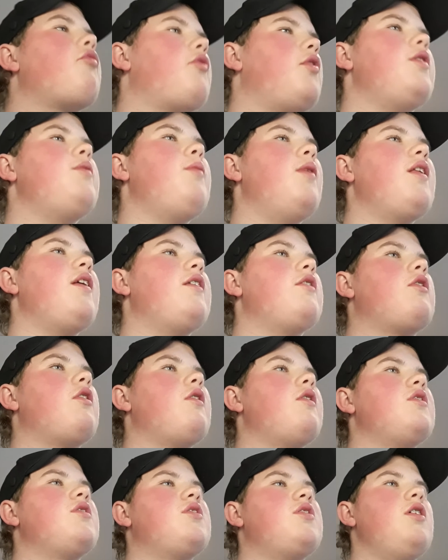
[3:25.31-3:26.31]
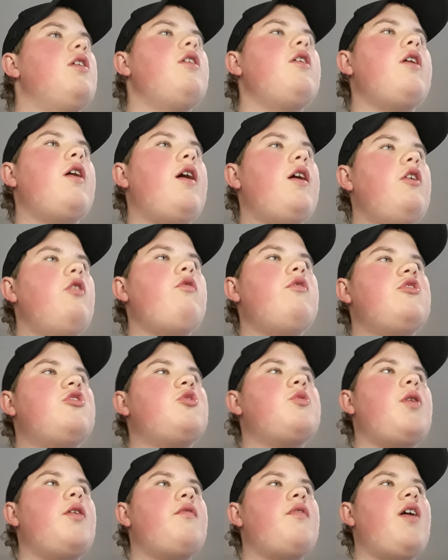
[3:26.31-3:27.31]
$3 million, US
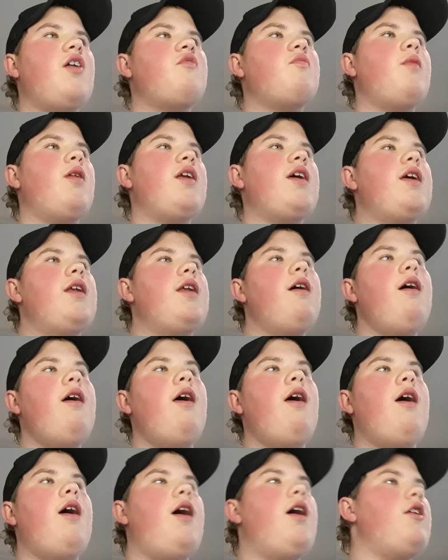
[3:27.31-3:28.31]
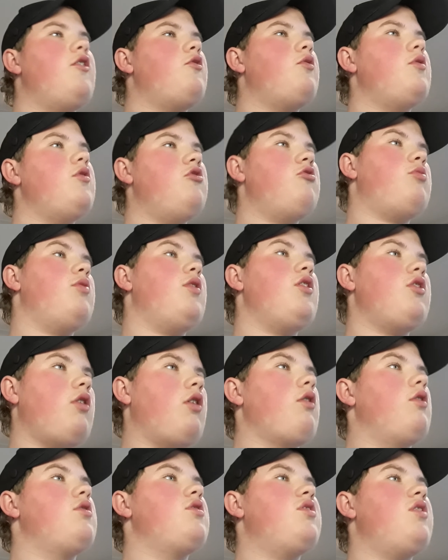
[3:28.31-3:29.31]
$25 million and
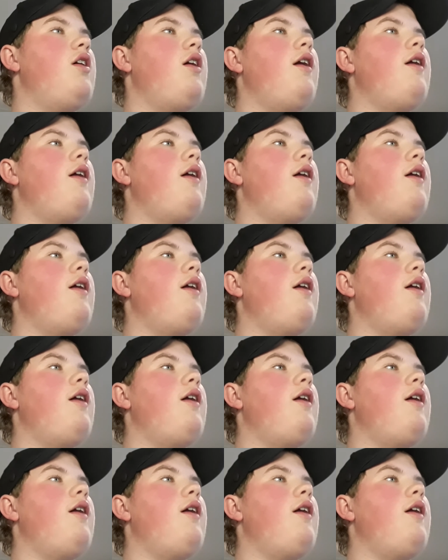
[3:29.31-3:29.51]
$2020,